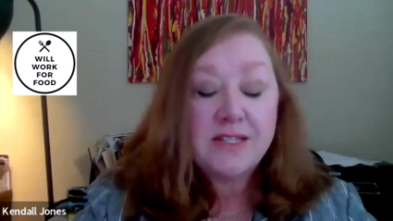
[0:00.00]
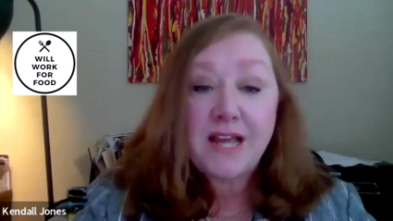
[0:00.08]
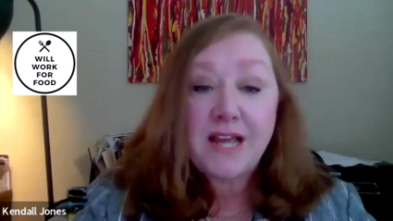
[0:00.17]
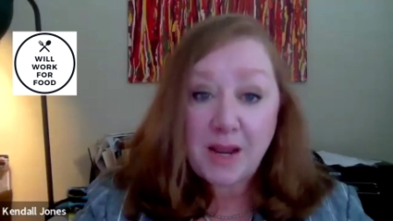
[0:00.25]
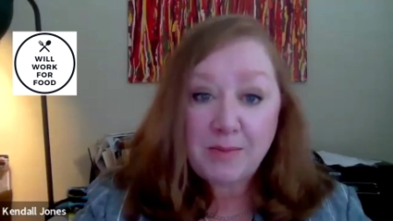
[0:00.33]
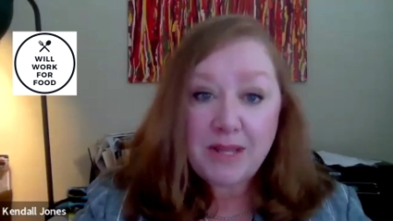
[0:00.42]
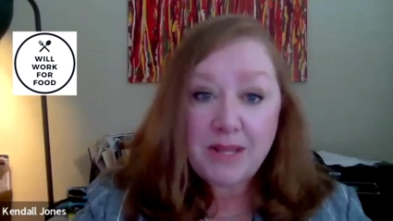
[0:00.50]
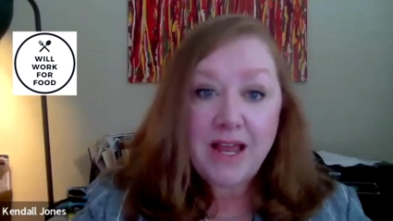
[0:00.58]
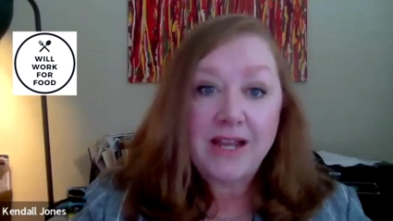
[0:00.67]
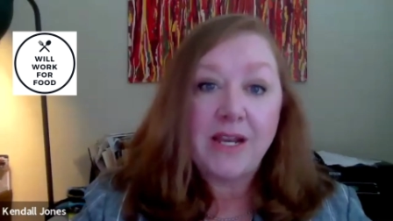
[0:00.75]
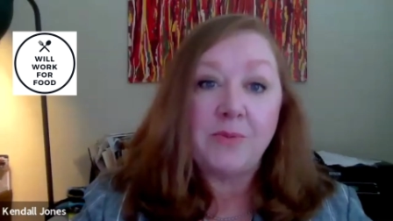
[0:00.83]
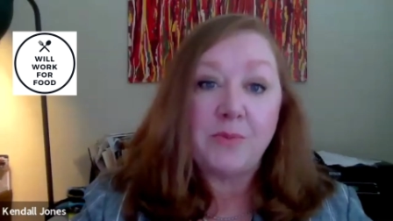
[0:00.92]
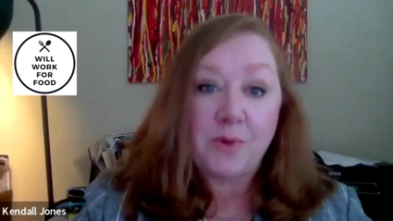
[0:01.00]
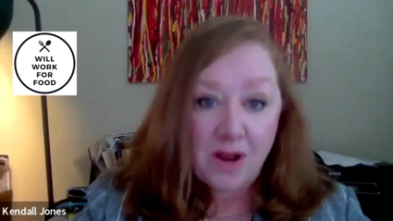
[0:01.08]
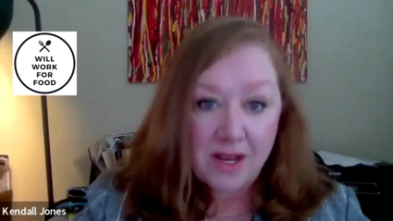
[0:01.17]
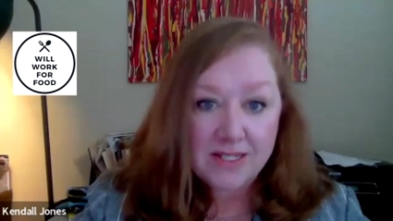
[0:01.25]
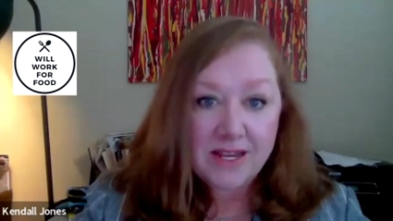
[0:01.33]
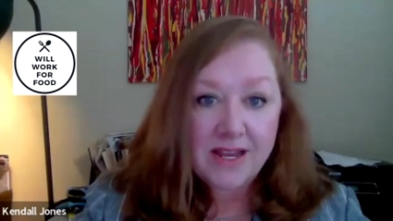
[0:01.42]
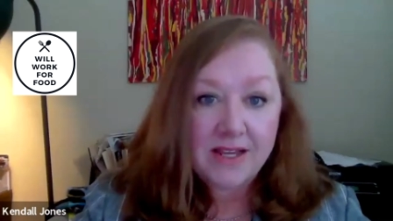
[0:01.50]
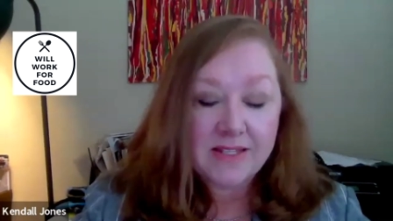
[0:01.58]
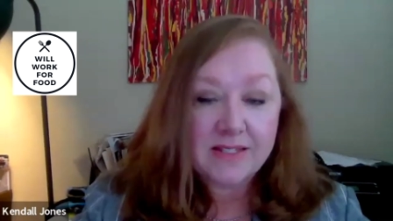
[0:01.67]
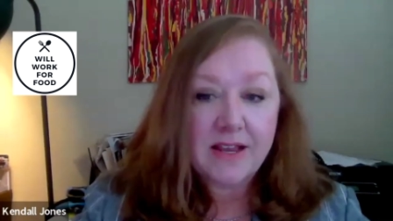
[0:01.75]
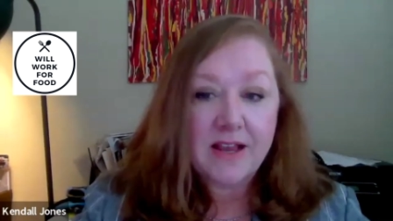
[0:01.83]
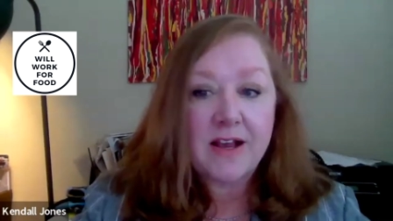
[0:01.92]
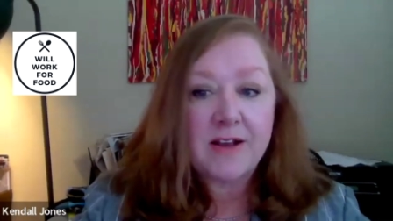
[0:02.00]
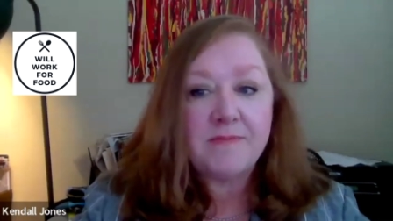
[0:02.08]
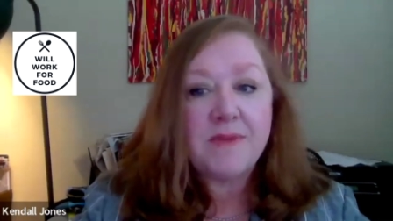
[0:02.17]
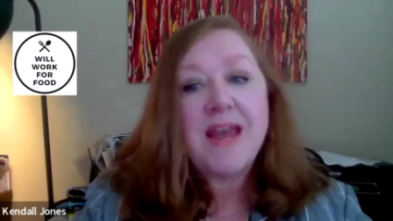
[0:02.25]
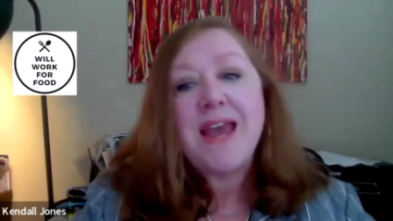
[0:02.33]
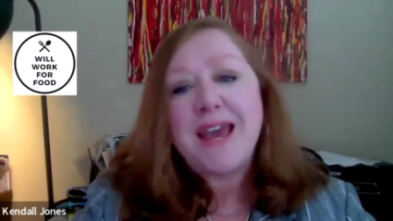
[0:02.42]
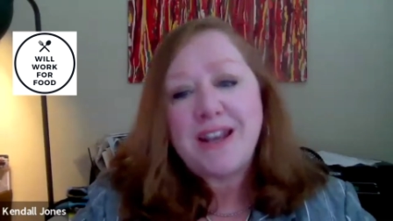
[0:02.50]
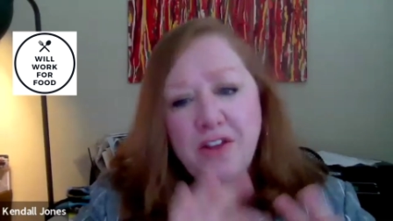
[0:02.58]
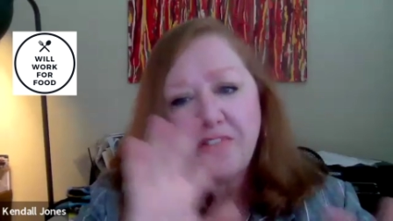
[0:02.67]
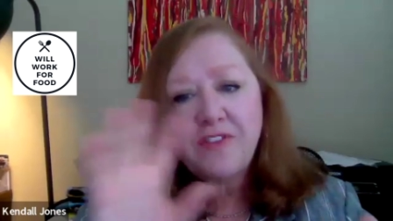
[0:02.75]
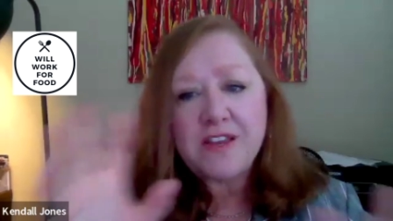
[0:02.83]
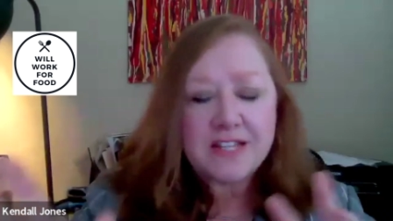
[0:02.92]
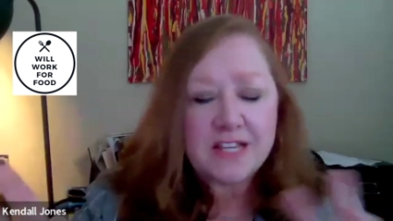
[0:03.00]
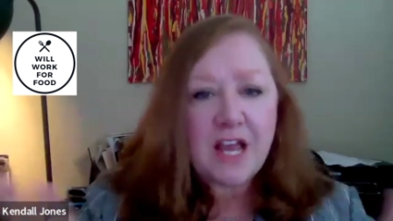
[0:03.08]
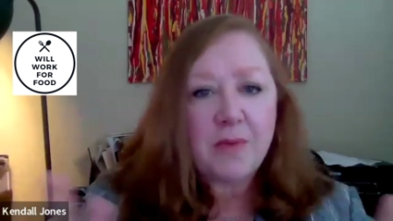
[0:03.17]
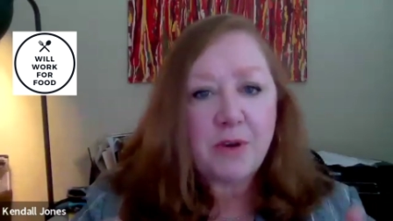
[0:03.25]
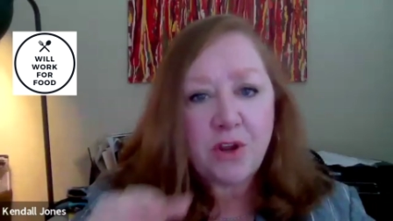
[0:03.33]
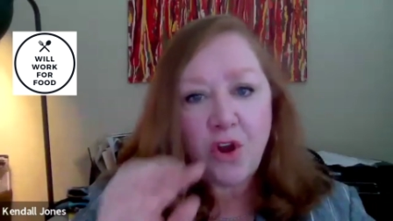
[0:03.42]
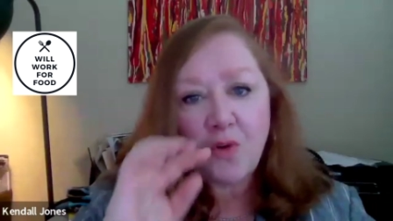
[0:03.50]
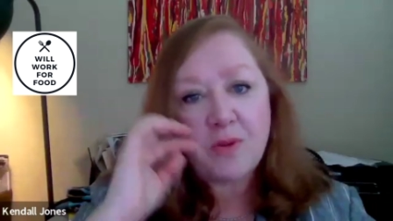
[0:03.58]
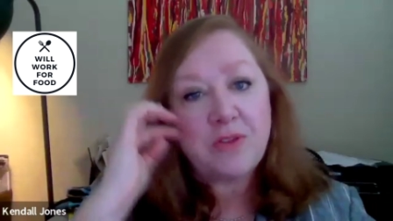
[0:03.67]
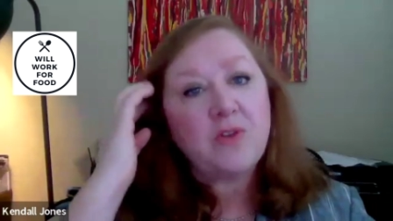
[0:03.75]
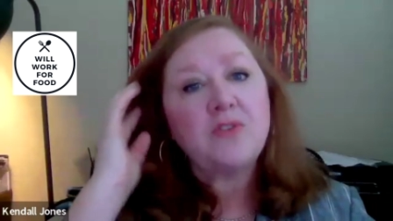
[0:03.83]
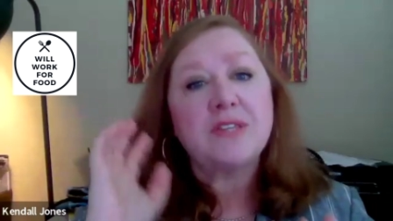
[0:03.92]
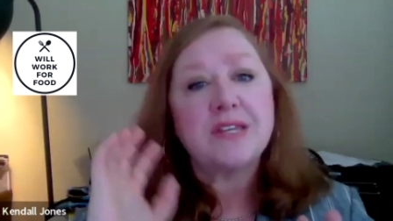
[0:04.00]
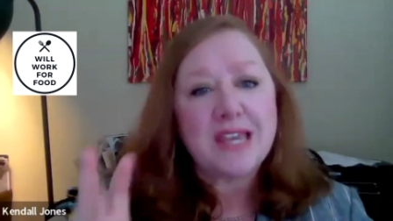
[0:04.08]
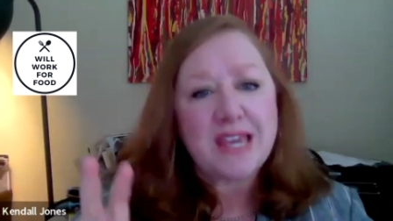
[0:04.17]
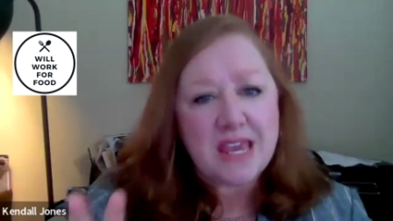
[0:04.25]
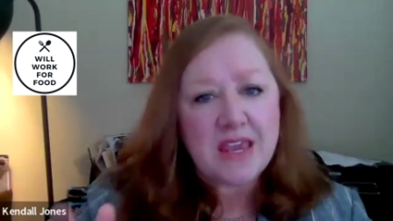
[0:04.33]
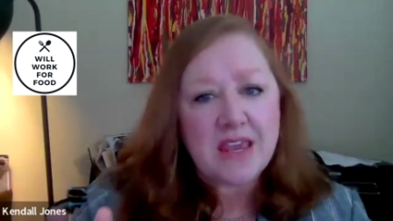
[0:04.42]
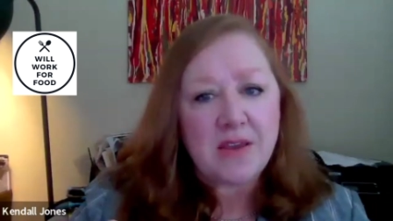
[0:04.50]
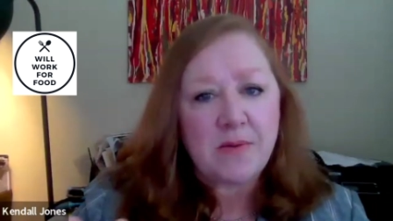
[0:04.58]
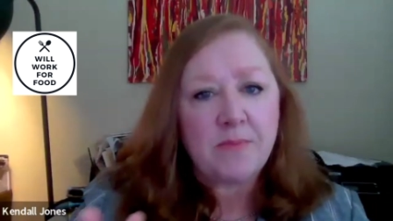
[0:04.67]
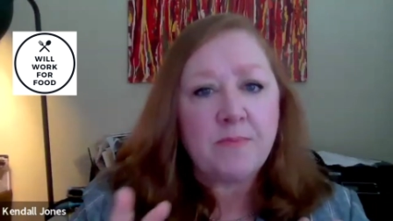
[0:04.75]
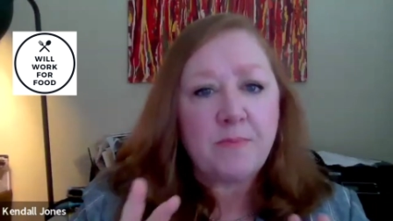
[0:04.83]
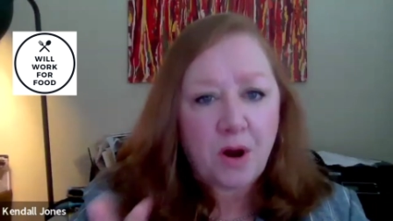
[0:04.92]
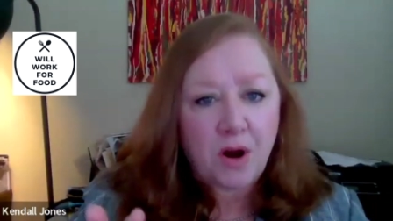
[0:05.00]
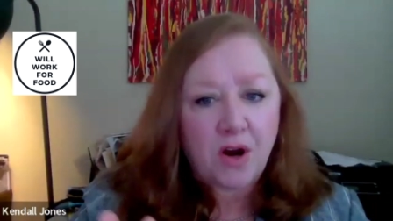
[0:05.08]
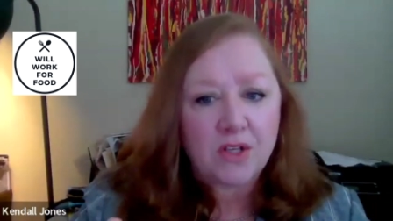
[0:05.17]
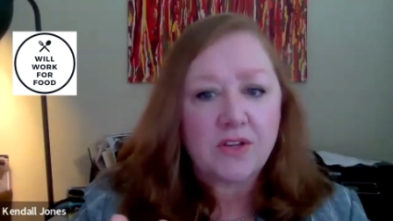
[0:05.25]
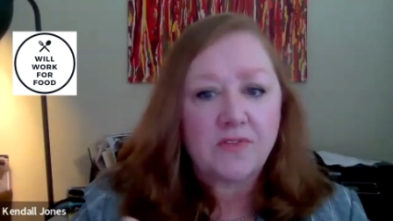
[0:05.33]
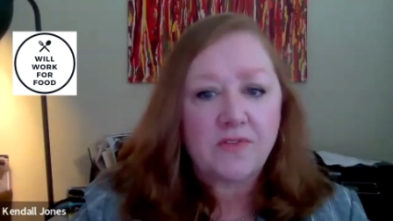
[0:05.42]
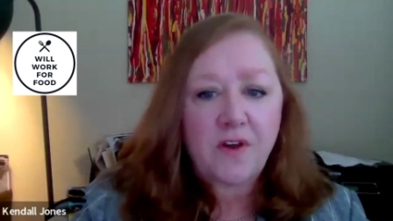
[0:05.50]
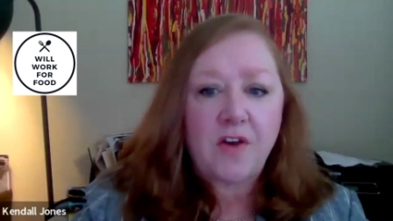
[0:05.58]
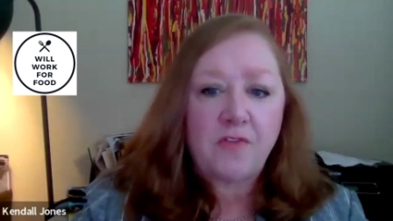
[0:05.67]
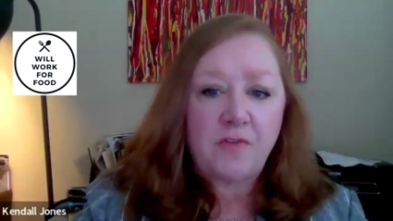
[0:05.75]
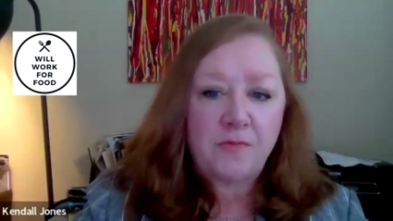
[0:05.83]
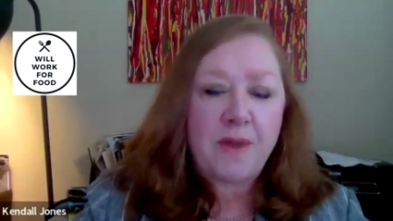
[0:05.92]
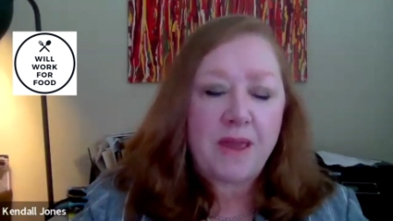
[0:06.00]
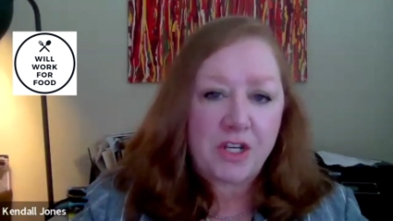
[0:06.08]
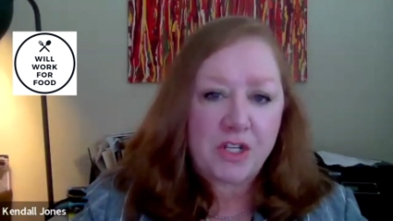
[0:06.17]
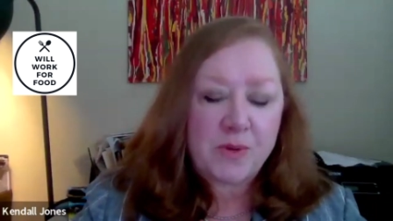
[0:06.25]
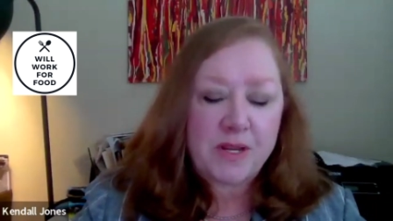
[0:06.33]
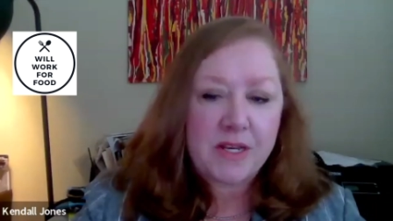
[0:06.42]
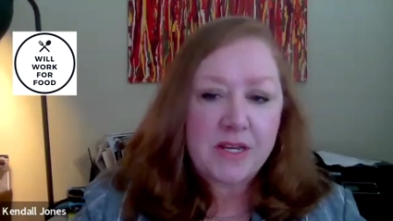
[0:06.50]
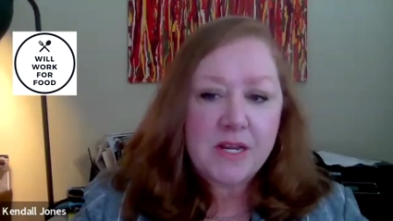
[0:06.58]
timeline, and process, and other things that come and go, but those are the key parts of management.